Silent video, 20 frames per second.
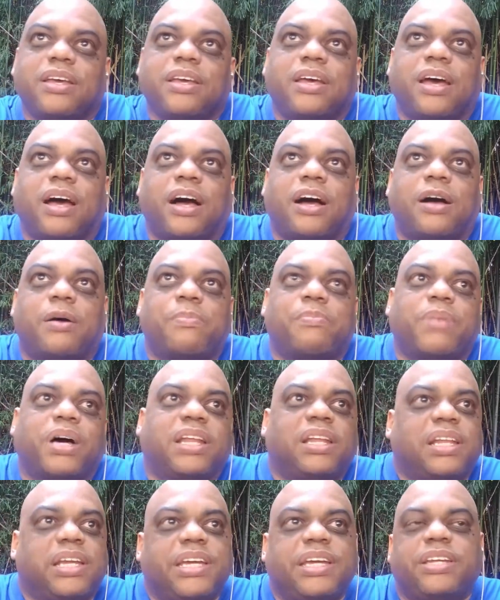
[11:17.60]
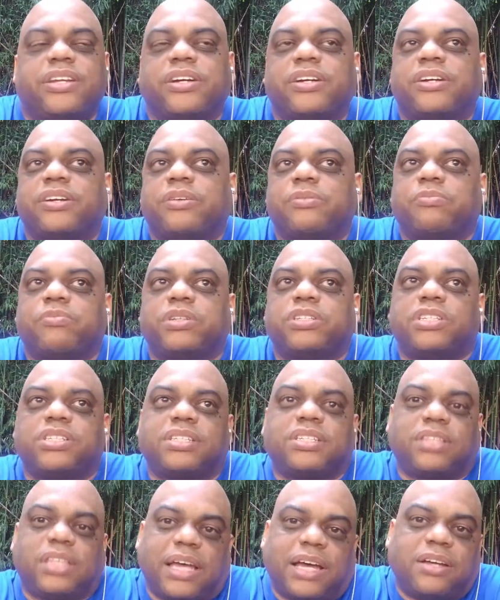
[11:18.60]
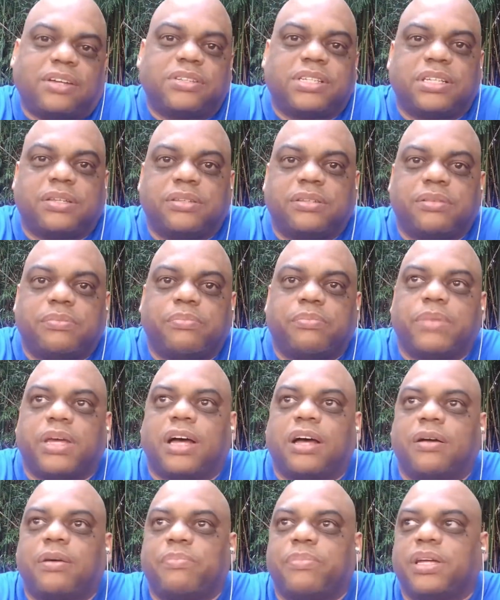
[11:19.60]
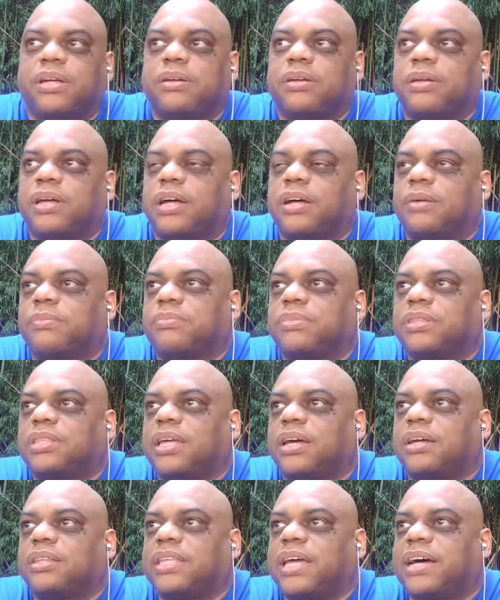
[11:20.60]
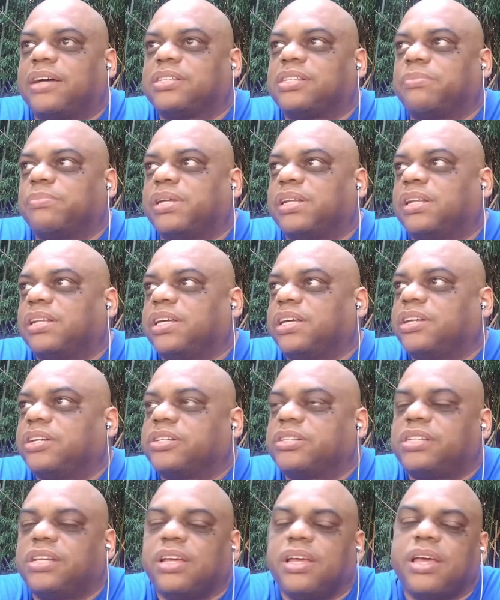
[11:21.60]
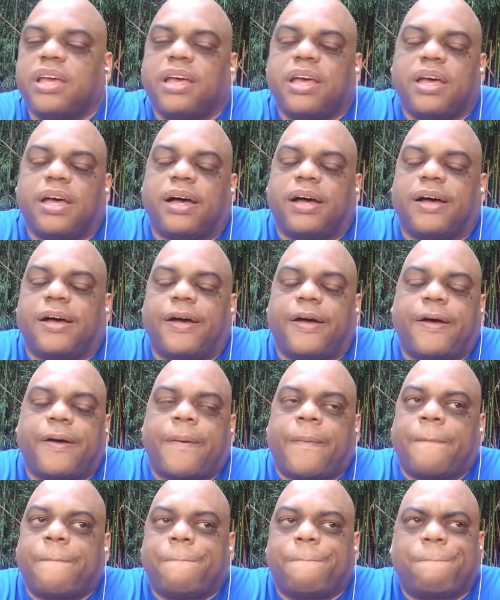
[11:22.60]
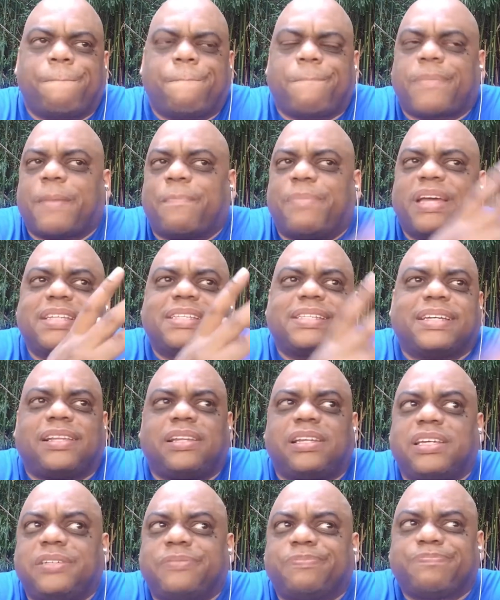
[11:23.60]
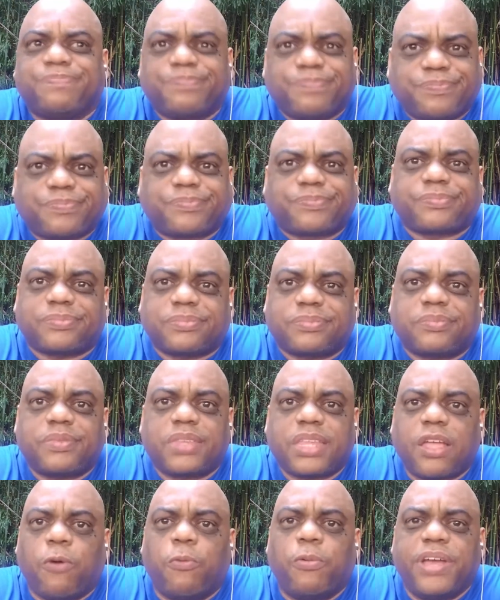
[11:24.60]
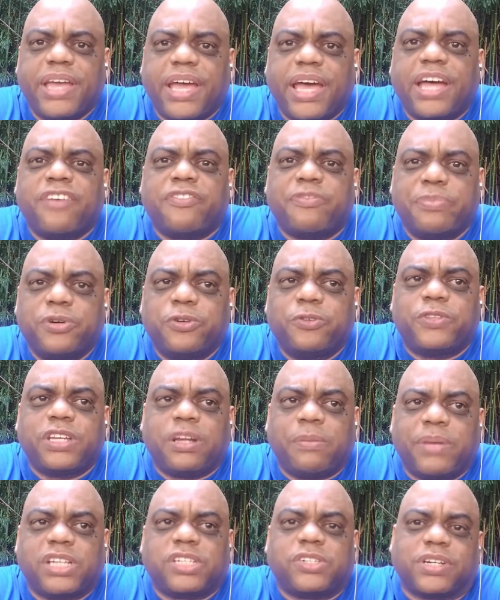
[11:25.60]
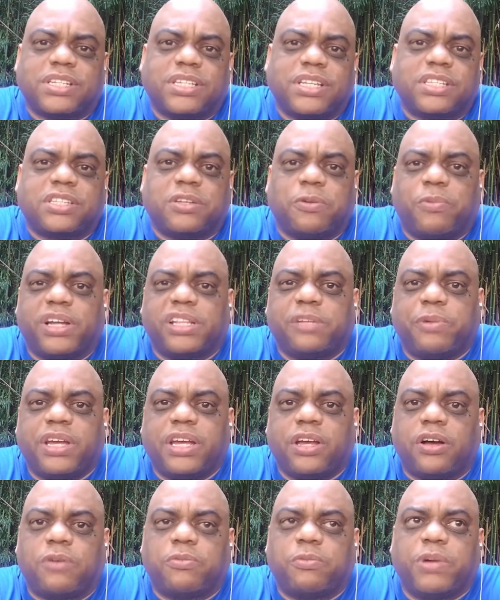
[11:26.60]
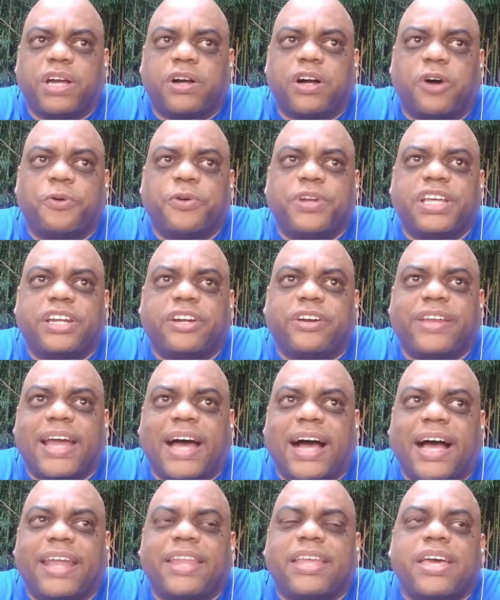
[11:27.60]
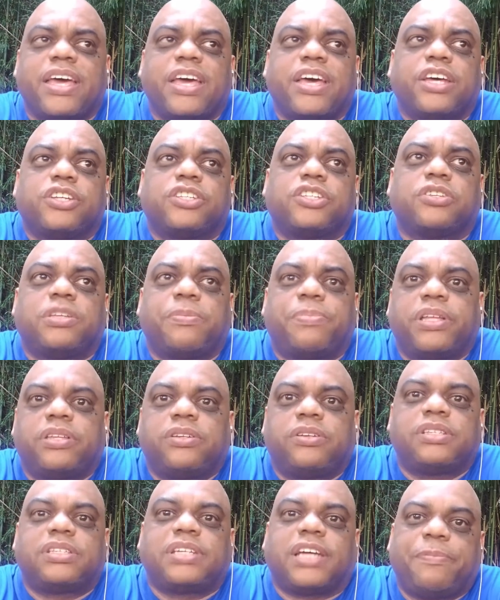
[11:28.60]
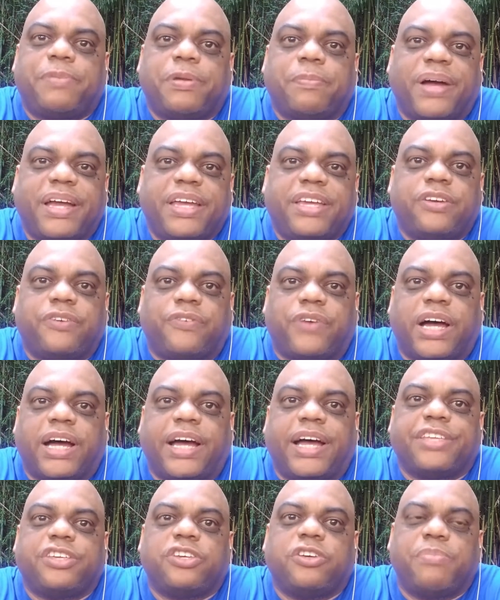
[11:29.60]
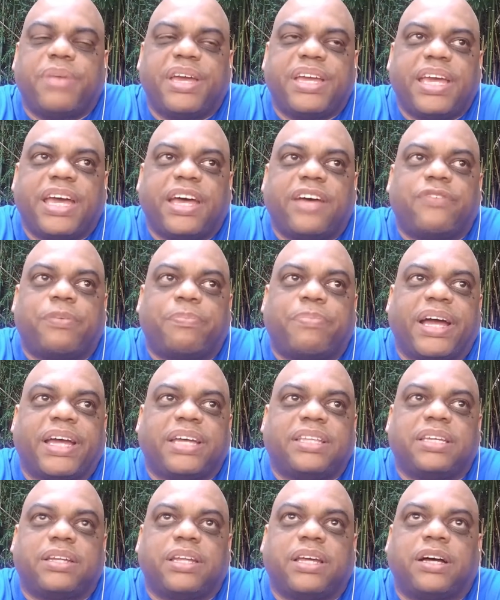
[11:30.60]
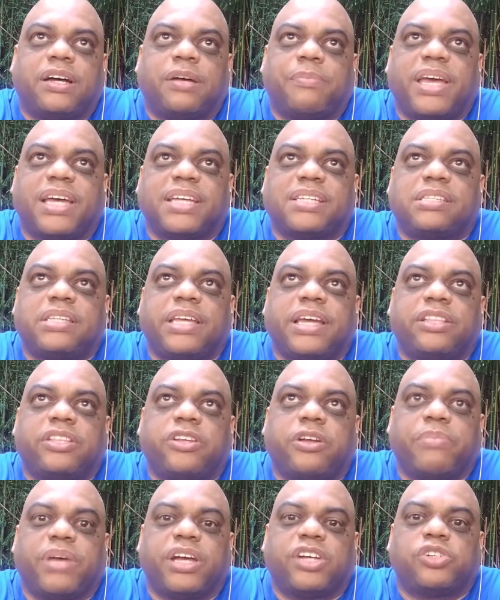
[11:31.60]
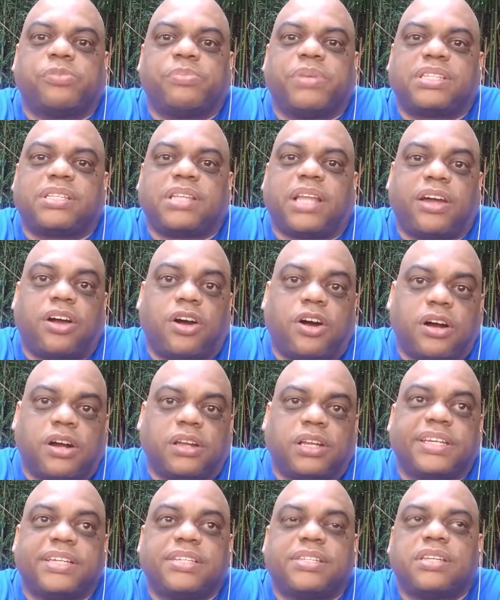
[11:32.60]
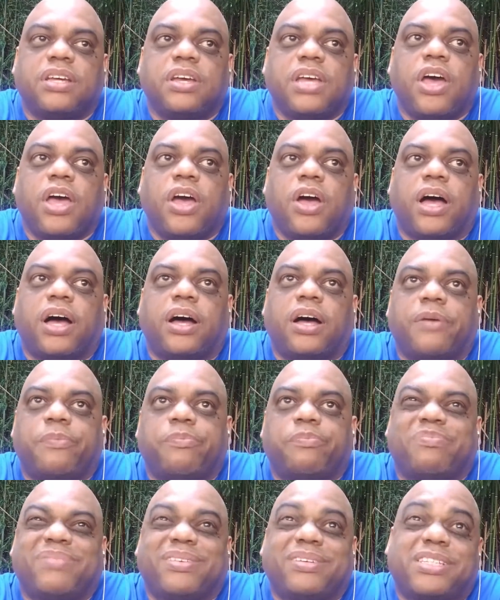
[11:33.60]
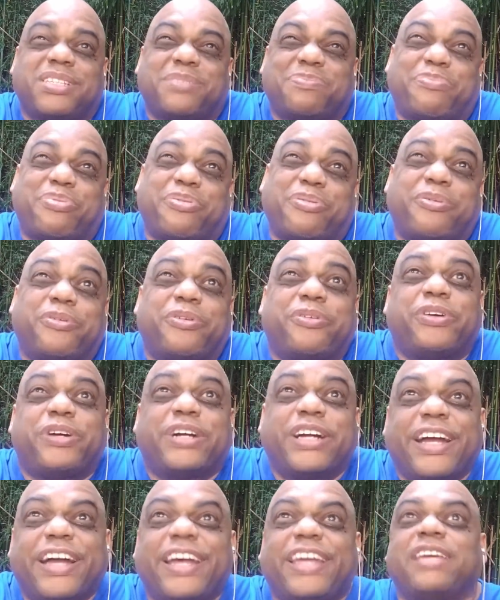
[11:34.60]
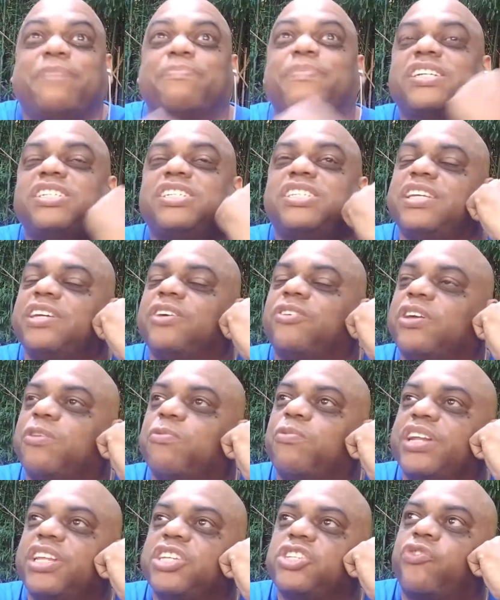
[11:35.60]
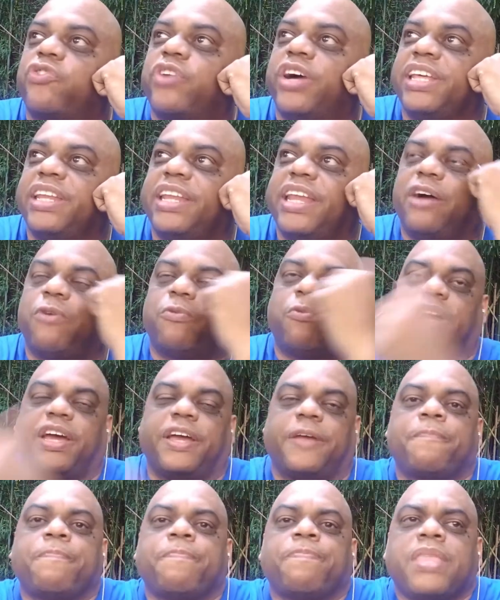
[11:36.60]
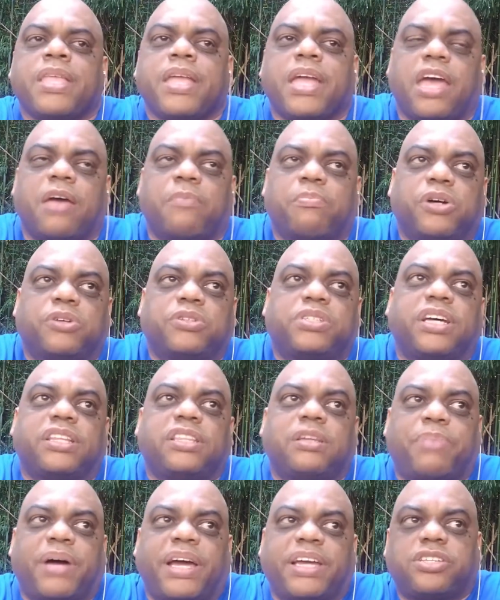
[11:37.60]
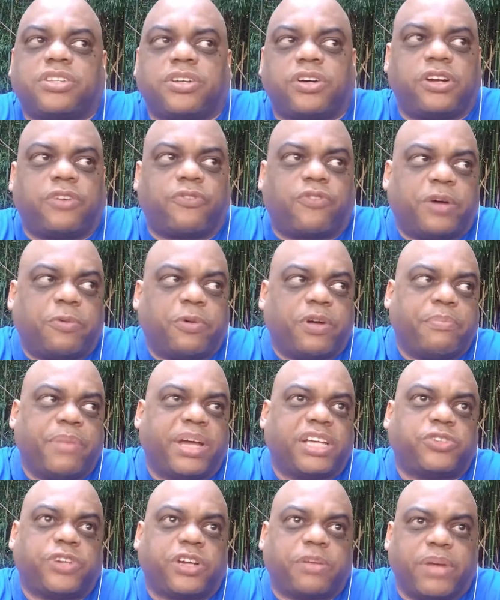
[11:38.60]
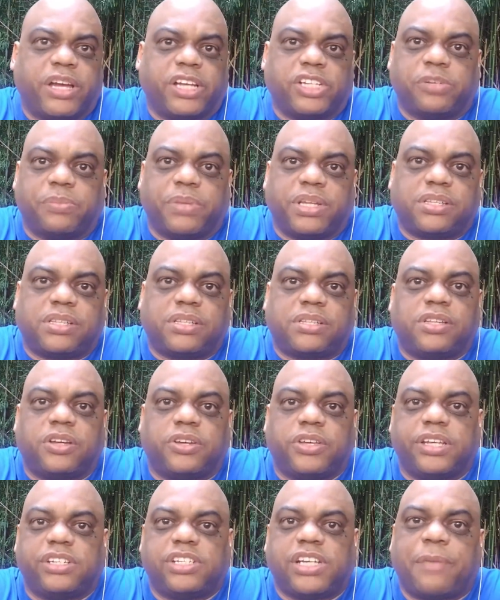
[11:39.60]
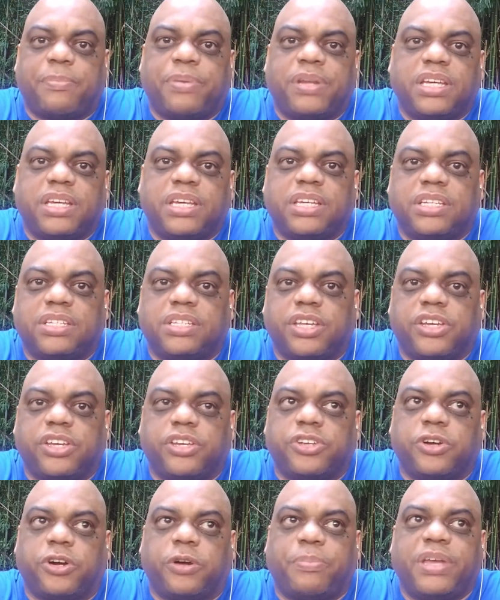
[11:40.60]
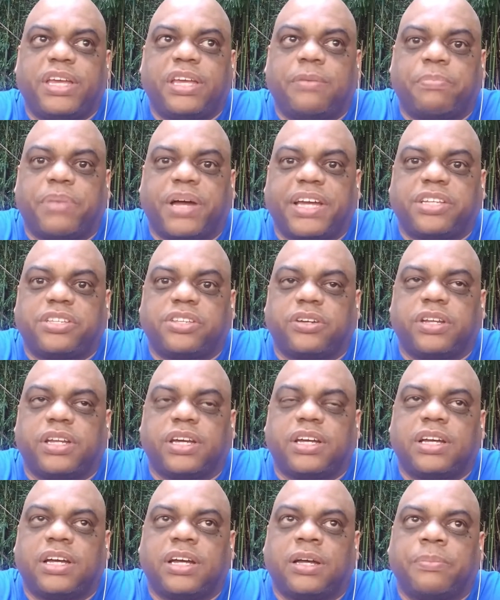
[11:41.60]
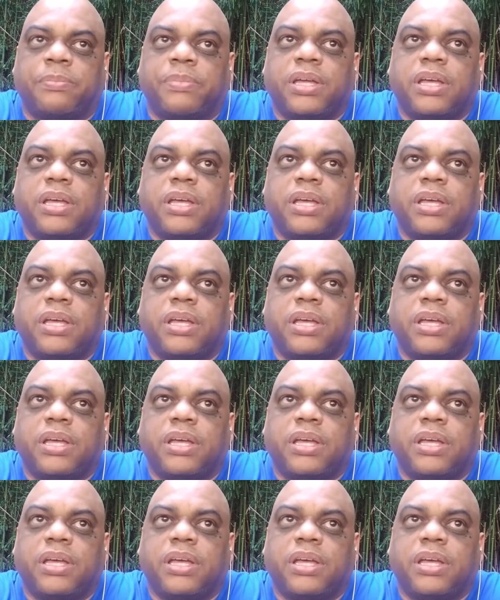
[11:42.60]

um, a liter, which is a thousand, um, um, a thousand milliliters. Um, basically, we have moved to the metric system, whether we, we own it or not. So depending on the type of bike you ride, you may have a bike that um, has standard measurements like Harley's. Um, that's pretty much the only one that's running that way. And most other bikes are going to run with metric measurements. So your Japanese and your European bikes are going to come